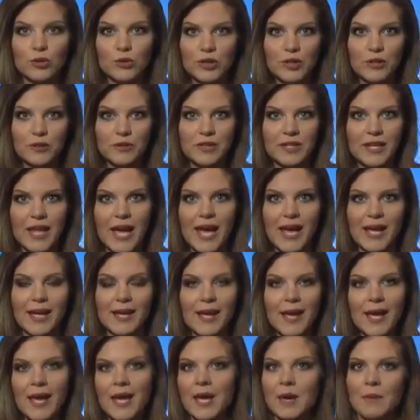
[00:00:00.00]
Earlier
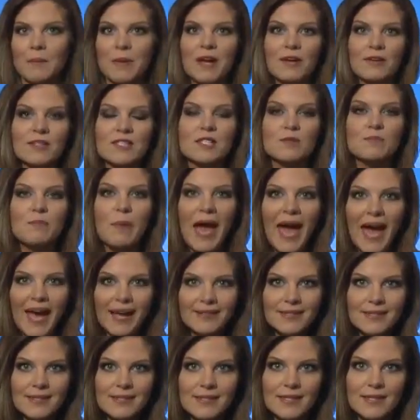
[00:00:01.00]
today, parents
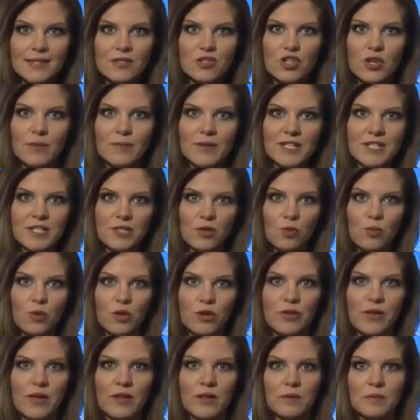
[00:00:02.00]
packed into the gym at
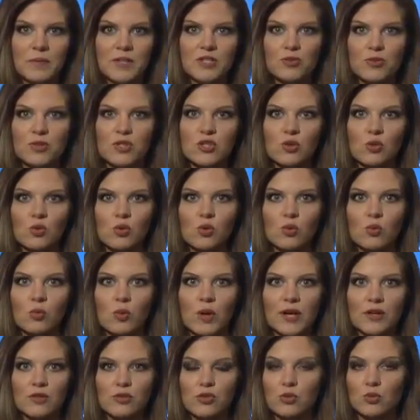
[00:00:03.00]
Dilworth Elementary School
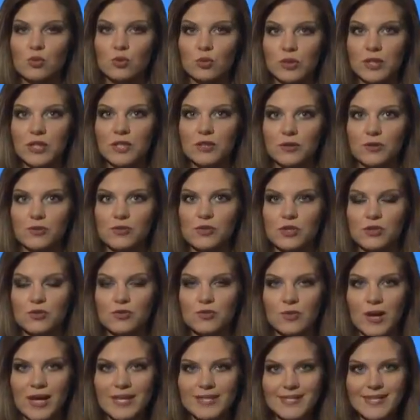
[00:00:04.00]
where school leaders
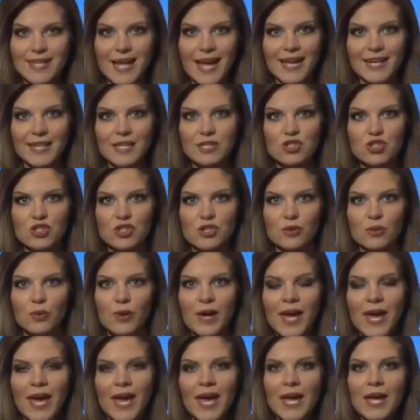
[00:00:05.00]
addressed that issue.
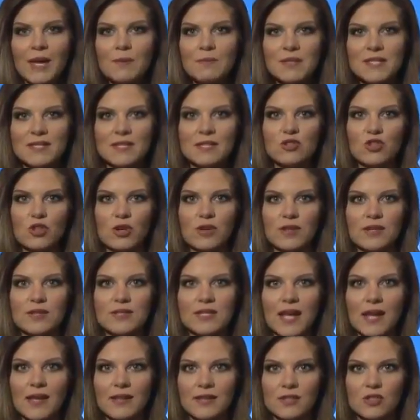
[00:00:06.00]
NBC
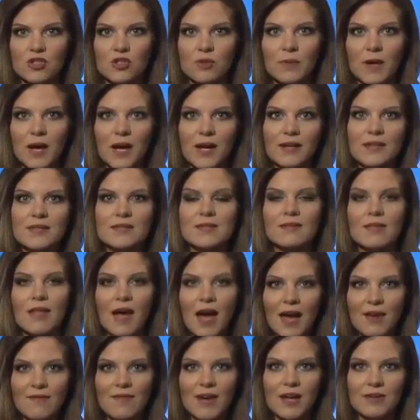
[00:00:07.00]
Charlotte's Alex Shabbat is
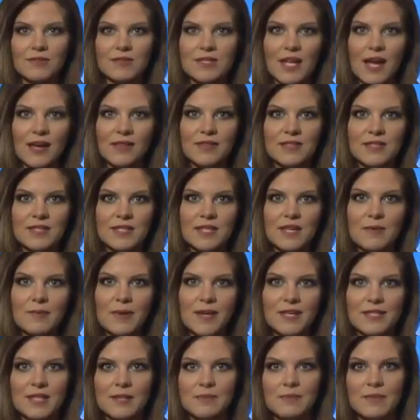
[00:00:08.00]
live outside the CMS